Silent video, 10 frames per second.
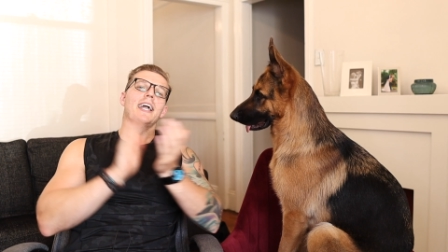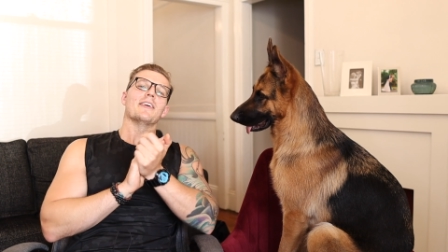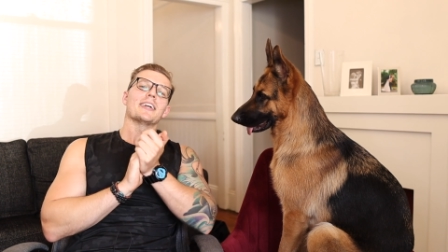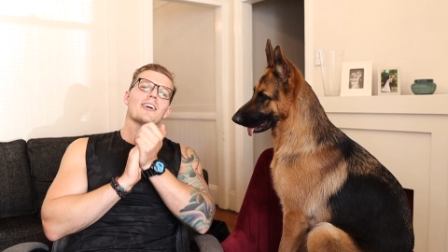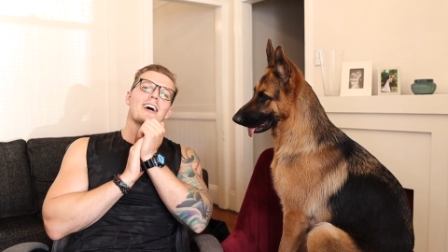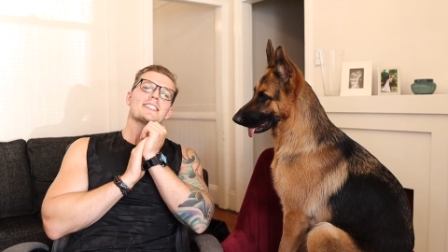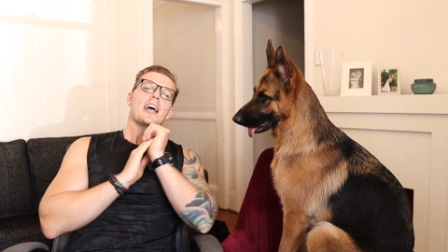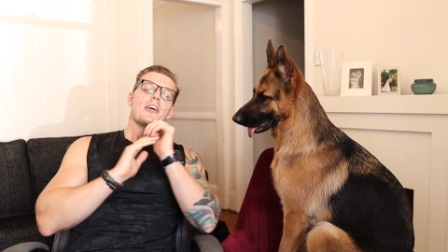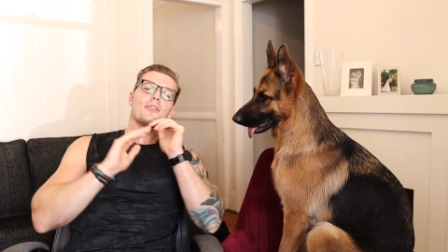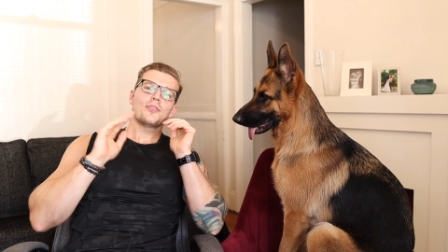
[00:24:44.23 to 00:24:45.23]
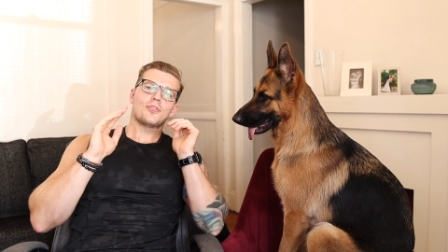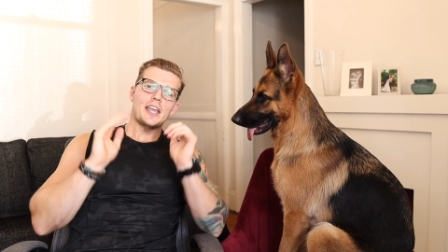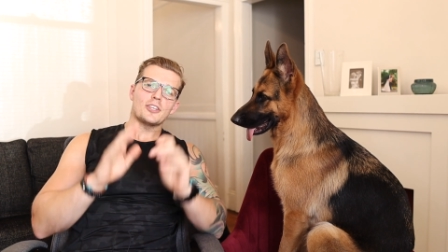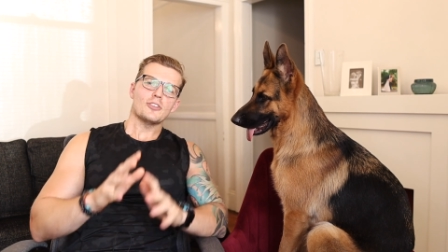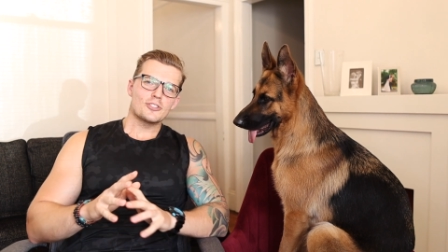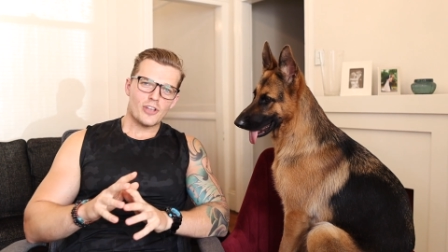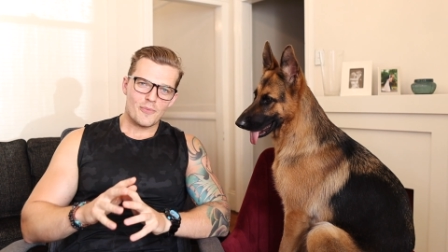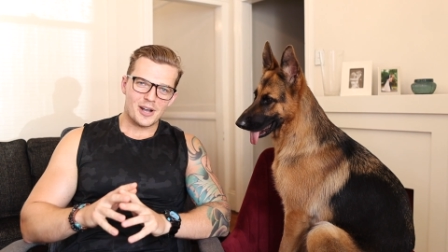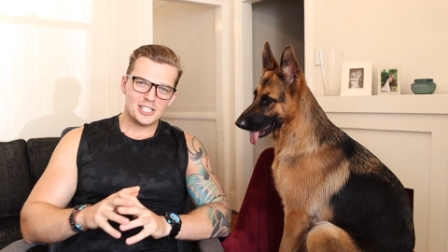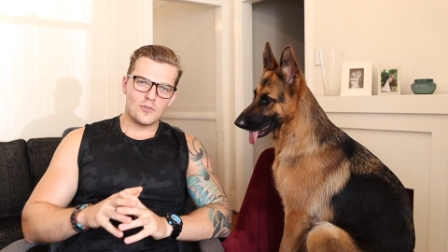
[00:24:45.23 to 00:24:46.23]
Anyway guys, thank you
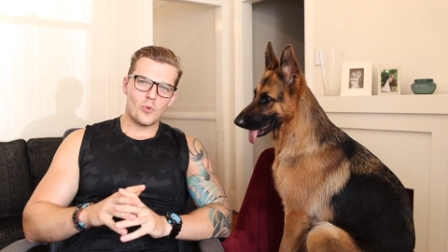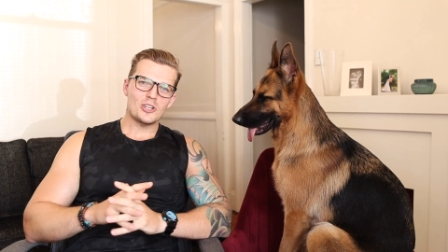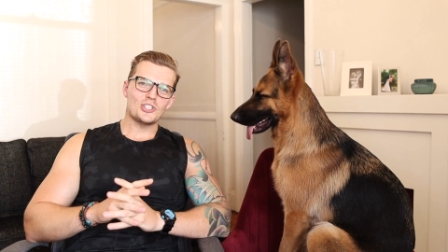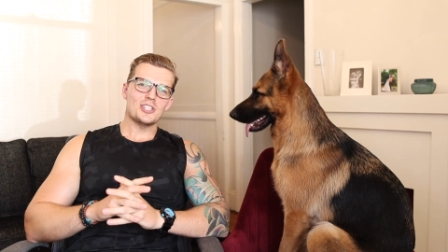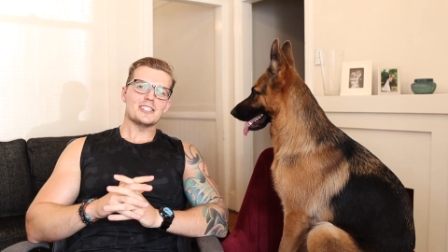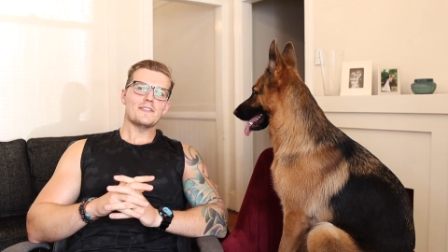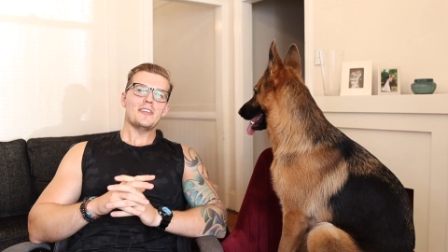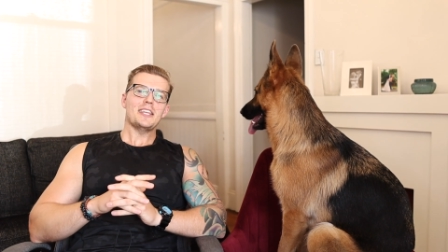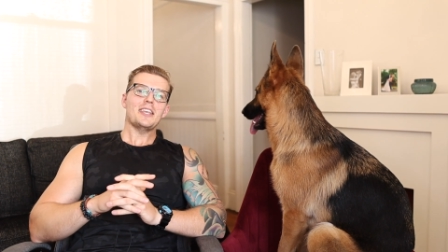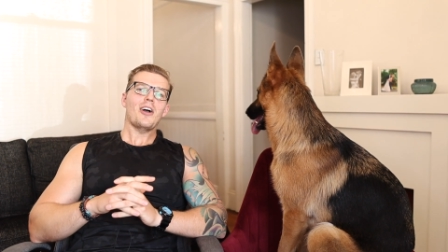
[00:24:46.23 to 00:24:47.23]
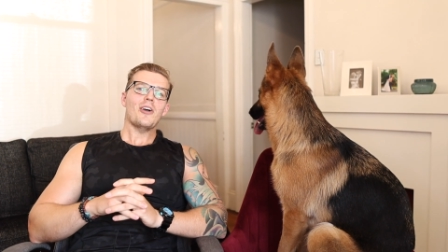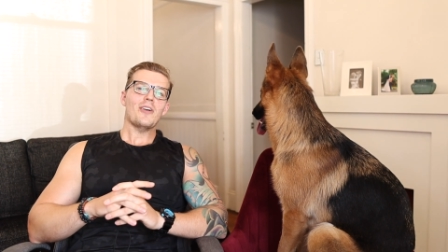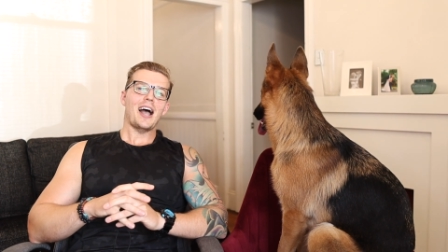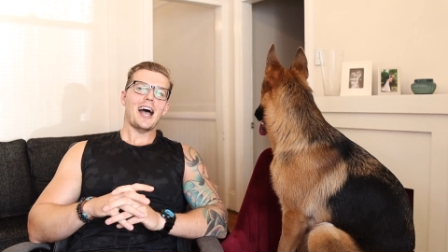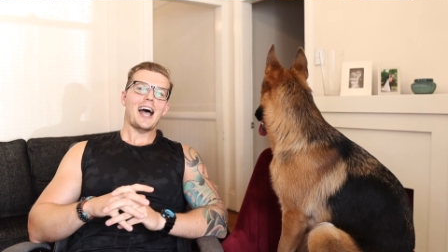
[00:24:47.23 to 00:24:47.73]
so much for watching this video.